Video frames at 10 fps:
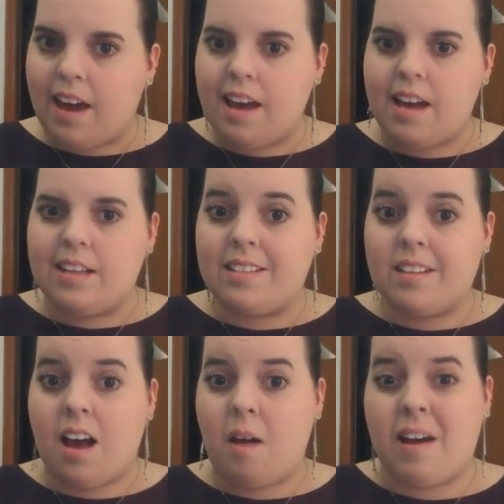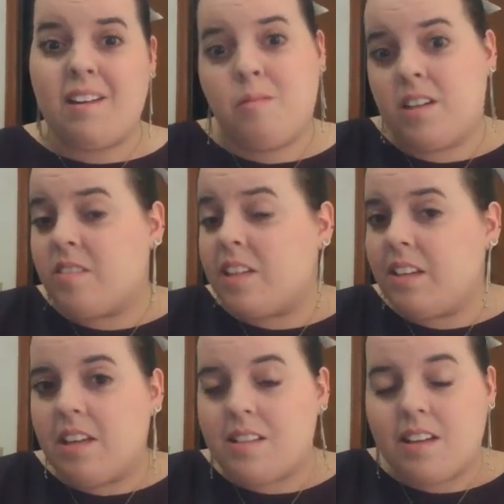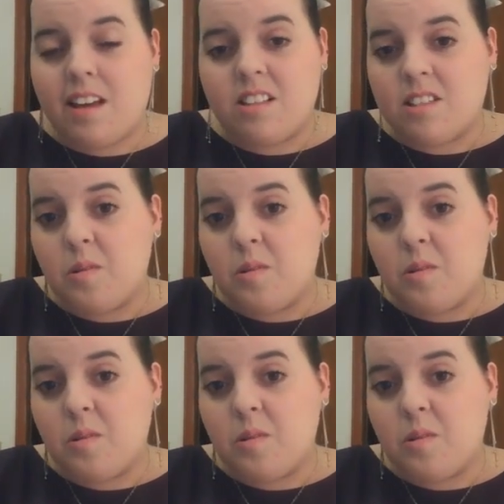And um, I worked really late tonight,